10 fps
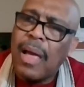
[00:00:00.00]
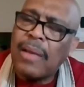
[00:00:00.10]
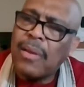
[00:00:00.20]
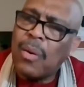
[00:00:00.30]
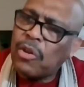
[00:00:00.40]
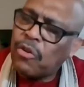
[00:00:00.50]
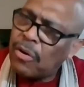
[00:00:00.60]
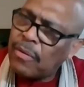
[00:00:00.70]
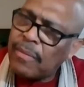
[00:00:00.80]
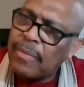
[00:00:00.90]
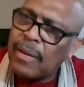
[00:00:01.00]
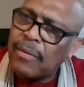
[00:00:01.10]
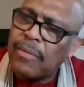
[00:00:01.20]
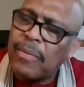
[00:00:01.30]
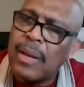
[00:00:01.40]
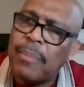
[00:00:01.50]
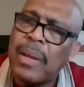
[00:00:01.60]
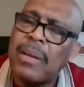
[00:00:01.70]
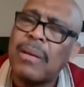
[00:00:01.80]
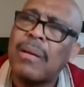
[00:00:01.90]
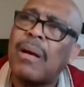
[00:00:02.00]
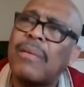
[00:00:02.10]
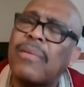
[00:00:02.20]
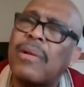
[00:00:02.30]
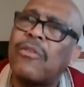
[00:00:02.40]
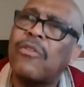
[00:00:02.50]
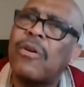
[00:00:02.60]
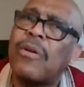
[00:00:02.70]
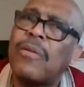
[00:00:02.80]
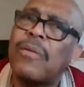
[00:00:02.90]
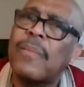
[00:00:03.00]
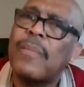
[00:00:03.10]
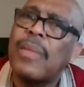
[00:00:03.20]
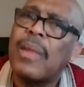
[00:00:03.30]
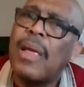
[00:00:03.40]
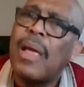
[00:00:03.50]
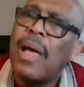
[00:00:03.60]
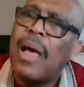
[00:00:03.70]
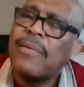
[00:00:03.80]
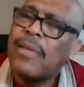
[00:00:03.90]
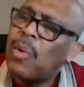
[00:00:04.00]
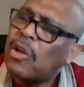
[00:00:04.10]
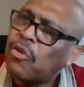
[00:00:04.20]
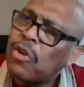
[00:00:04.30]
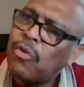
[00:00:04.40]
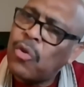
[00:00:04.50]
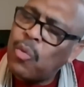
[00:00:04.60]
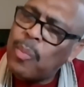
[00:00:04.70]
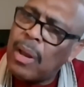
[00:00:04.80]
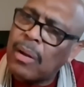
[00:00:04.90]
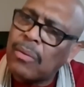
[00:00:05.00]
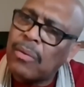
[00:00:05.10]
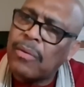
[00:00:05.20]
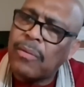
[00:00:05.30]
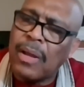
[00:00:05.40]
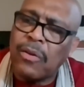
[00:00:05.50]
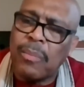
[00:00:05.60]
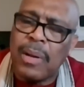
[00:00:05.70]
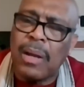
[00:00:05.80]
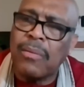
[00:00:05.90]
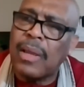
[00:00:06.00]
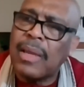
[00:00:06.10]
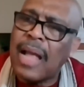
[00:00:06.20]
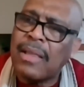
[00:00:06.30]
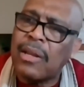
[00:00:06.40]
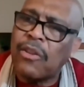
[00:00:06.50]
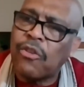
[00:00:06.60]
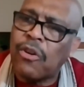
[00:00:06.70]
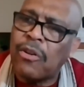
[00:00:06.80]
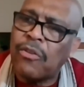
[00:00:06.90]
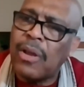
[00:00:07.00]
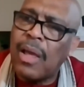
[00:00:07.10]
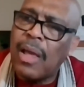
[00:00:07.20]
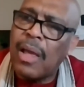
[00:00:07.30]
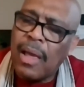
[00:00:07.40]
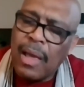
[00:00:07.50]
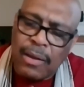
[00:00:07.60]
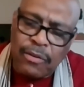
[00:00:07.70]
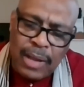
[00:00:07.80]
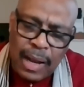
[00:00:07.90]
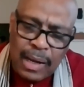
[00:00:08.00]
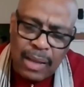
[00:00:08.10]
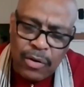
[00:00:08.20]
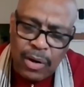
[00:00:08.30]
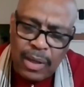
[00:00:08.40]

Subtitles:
I said, what church is this? She said, the Pentecostal church. I said, what church do you belong to? She said, she belongs to the Catholic church and she's not leaving her